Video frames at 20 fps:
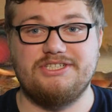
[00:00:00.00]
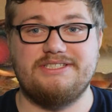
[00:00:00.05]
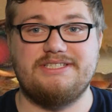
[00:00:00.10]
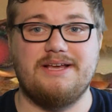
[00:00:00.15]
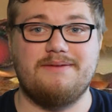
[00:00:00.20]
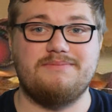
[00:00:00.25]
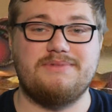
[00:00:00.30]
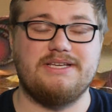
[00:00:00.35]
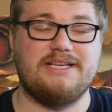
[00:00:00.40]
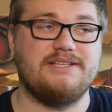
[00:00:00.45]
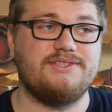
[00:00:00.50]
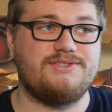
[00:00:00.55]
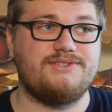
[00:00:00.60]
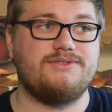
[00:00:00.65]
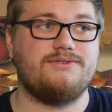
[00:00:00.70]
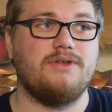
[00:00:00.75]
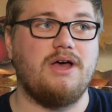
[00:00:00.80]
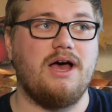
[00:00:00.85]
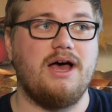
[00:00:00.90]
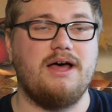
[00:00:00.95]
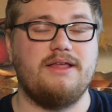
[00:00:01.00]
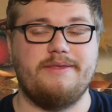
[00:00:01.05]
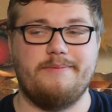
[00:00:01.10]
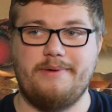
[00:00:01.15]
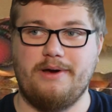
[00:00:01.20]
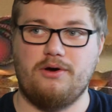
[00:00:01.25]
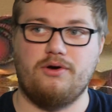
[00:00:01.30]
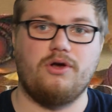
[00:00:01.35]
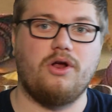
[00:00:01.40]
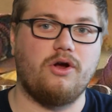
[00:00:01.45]
attempt against the
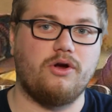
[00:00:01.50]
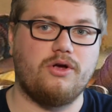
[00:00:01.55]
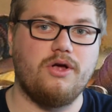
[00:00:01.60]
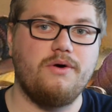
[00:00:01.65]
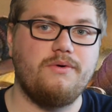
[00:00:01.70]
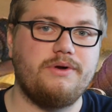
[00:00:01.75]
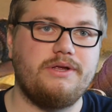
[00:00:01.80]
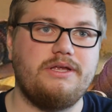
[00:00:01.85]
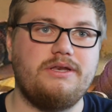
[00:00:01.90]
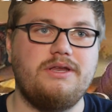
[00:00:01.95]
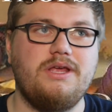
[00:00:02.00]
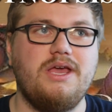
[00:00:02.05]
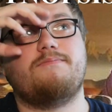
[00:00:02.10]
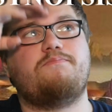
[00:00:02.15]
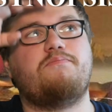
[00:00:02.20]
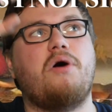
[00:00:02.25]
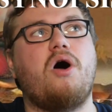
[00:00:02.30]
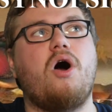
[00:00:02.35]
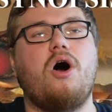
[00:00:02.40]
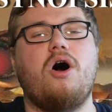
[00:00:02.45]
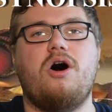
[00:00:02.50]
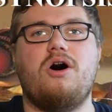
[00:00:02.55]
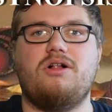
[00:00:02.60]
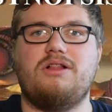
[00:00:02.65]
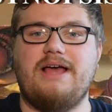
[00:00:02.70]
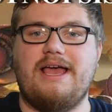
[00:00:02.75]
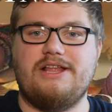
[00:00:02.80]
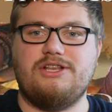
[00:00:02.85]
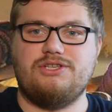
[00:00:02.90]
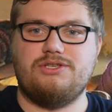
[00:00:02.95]
Baron Harkonnen.
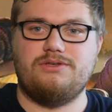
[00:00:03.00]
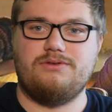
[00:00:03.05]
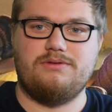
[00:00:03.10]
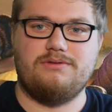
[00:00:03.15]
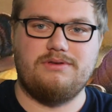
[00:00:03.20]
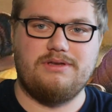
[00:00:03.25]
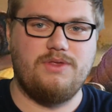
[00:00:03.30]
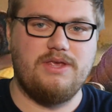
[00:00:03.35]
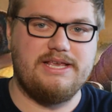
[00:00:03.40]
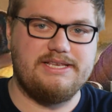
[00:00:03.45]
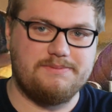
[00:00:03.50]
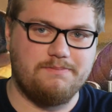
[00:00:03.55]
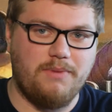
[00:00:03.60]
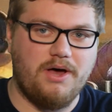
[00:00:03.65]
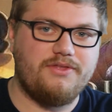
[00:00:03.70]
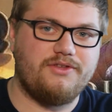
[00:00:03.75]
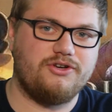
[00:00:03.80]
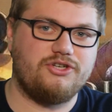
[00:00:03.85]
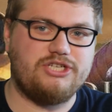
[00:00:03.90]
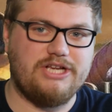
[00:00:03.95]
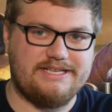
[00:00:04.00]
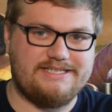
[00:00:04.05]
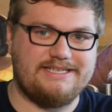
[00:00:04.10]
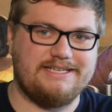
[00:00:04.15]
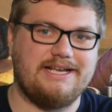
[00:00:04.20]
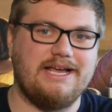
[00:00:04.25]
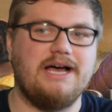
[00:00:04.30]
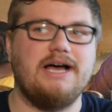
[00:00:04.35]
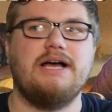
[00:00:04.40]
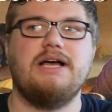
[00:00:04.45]
Paul and his mother
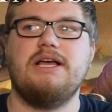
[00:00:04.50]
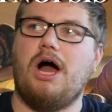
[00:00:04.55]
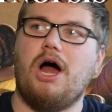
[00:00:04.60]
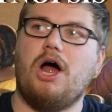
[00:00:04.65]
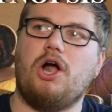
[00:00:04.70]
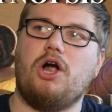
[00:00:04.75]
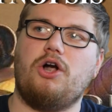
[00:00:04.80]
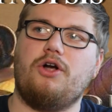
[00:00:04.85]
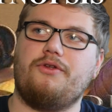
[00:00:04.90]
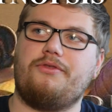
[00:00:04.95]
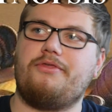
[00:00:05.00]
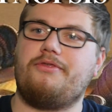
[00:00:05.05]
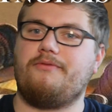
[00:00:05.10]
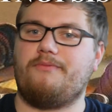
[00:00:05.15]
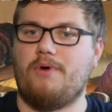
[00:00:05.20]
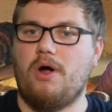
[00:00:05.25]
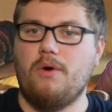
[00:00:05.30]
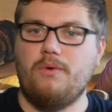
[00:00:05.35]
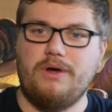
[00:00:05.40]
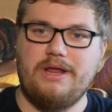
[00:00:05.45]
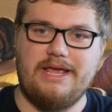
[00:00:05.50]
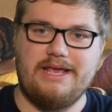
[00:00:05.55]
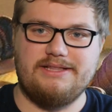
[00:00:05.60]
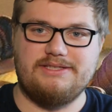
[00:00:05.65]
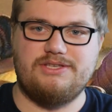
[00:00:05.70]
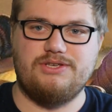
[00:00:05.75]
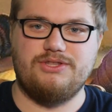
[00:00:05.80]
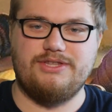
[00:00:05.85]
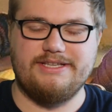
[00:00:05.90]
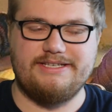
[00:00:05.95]
Jessica are thrown
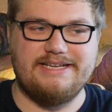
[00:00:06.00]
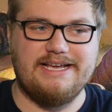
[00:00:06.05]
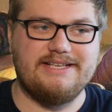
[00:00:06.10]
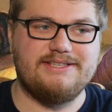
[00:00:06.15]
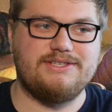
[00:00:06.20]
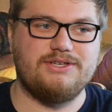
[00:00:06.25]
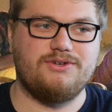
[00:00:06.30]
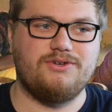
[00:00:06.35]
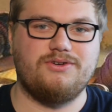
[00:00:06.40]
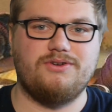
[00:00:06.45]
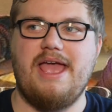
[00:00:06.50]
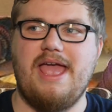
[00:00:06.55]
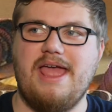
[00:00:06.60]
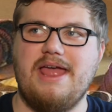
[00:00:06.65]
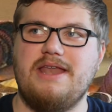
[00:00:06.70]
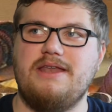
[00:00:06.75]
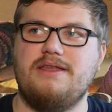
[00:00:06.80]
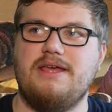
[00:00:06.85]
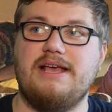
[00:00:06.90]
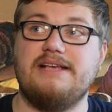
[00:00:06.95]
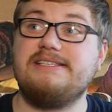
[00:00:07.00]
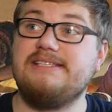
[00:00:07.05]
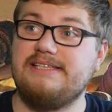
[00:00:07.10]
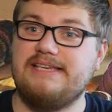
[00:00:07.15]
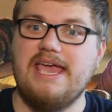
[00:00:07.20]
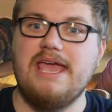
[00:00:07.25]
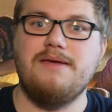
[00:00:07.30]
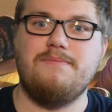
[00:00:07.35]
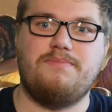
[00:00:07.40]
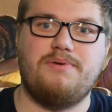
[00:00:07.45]
into the desert and
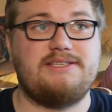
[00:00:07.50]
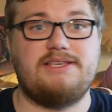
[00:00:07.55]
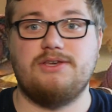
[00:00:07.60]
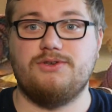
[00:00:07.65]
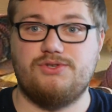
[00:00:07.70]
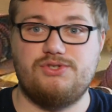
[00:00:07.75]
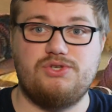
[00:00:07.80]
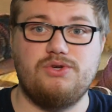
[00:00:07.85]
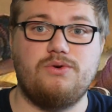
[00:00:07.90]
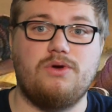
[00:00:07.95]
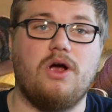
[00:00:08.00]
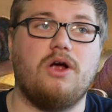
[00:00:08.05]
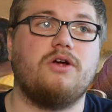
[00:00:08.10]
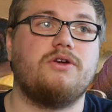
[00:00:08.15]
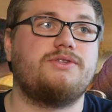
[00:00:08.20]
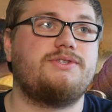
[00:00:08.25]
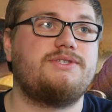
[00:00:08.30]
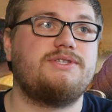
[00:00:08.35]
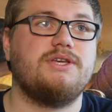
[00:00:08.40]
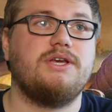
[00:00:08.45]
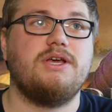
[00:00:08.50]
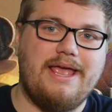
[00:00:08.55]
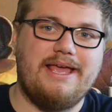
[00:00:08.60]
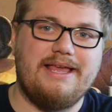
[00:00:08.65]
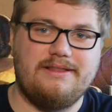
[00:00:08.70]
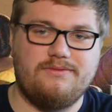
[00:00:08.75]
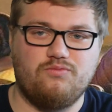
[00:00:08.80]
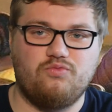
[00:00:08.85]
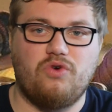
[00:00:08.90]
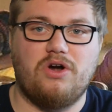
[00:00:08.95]
escape, kills 2 guards,
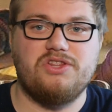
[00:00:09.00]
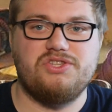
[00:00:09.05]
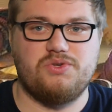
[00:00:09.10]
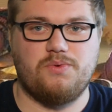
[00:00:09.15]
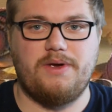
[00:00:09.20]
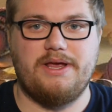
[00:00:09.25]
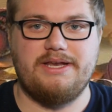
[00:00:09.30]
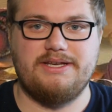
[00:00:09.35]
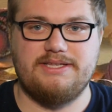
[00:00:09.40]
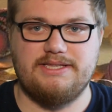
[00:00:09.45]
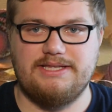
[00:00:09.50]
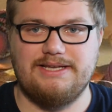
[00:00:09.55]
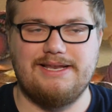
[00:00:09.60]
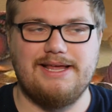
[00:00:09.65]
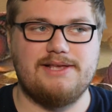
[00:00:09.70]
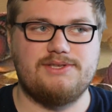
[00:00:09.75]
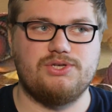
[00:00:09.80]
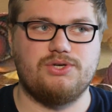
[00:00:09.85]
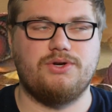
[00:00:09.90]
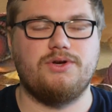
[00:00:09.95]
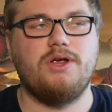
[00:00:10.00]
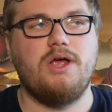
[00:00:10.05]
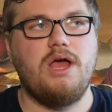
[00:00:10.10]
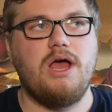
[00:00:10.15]
and runs away into the desert.